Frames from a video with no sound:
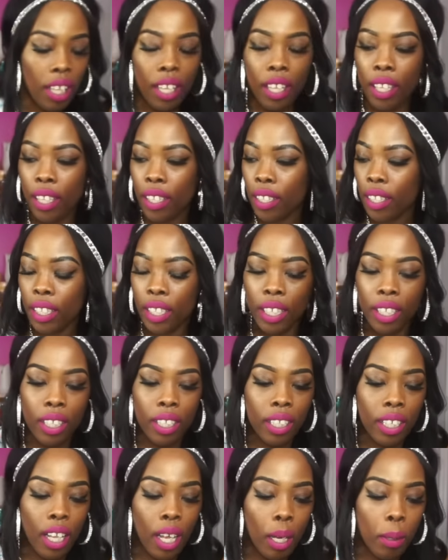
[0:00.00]
And
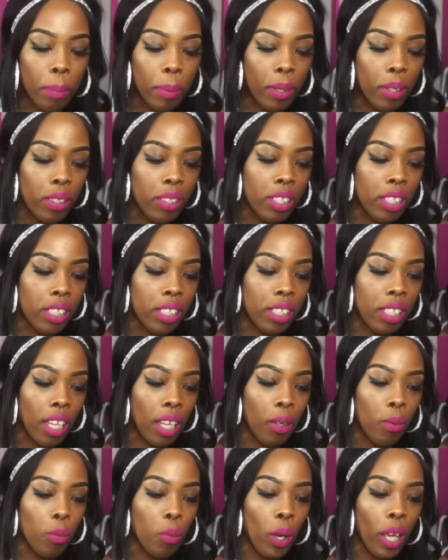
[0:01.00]
then I purchased
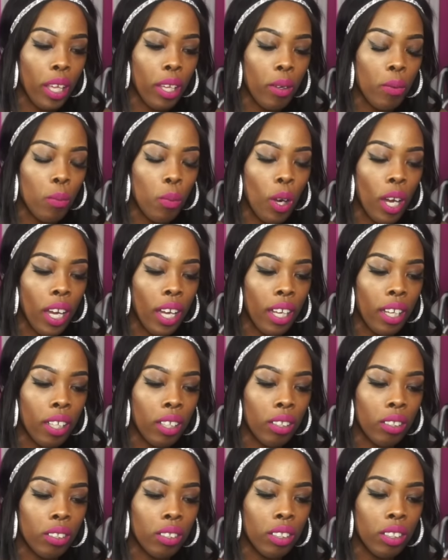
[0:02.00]
a Wet n
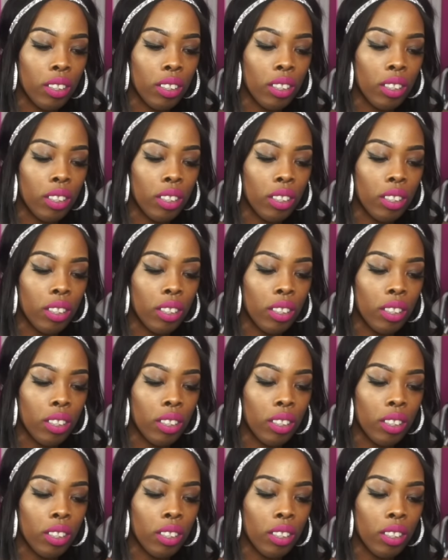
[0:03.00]
Wild